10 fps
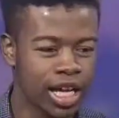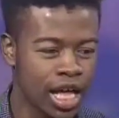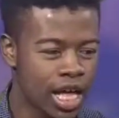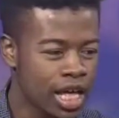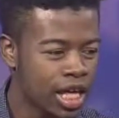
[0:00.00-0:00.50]
And,
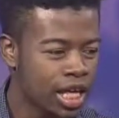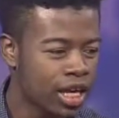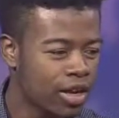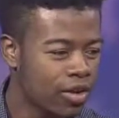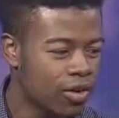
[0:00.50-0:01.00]

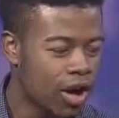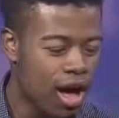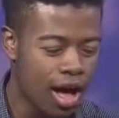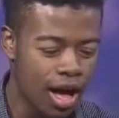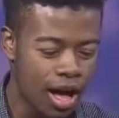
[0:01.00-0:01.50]
you
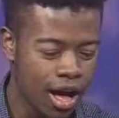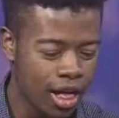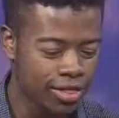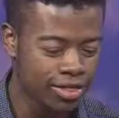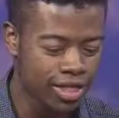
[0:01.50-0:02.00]
know,
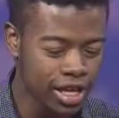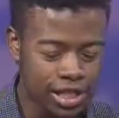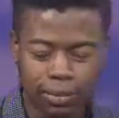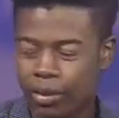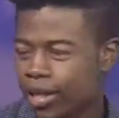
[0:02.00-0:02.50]

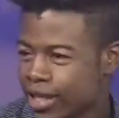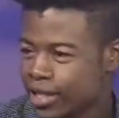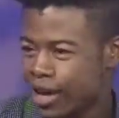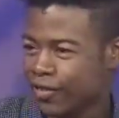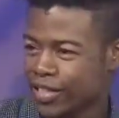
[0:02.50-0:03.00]
this
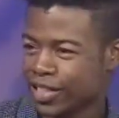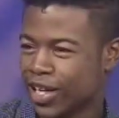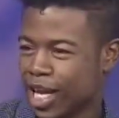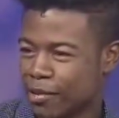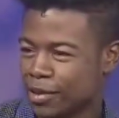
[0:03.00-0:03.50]
police
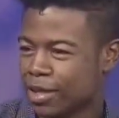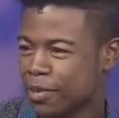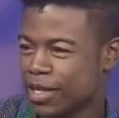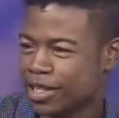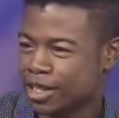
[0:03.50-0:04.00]
officer came up to
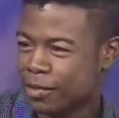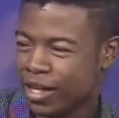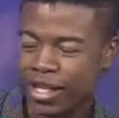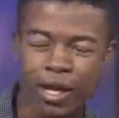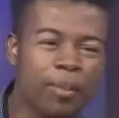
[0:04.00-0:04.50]
me in the
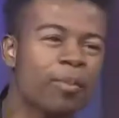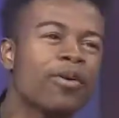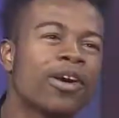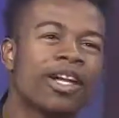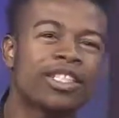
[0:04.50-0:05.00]
Jamaican
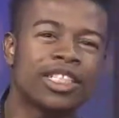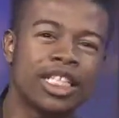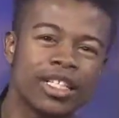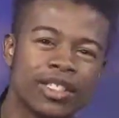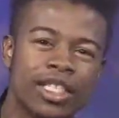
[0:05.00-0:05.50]
airport and
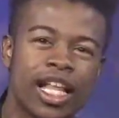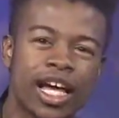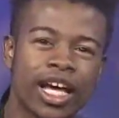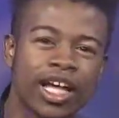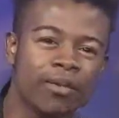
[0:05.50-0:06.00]
she's
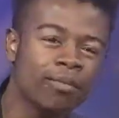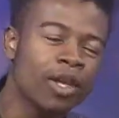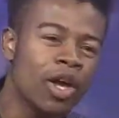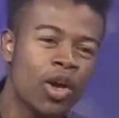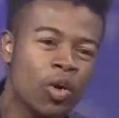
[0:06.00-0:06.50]
like,
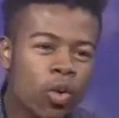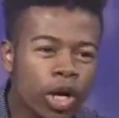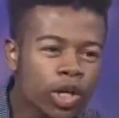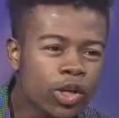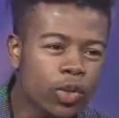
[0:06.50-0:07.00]
who
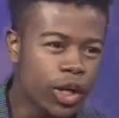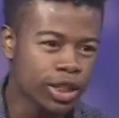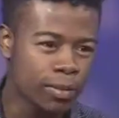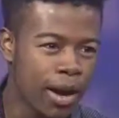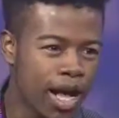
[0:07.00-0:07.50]
are you?
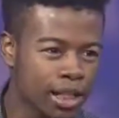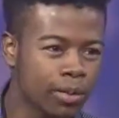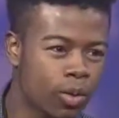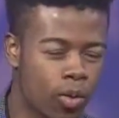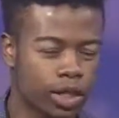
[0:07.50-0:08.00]
Where's your
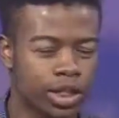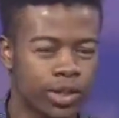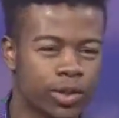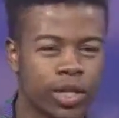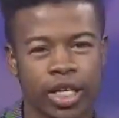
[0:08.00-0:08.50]
passport? What are
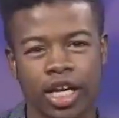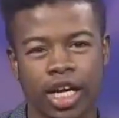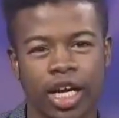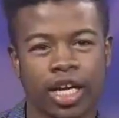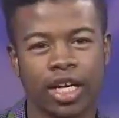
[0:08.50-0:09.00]
you doing
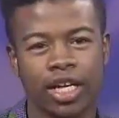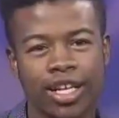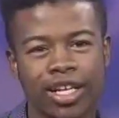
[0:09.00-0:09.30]
here?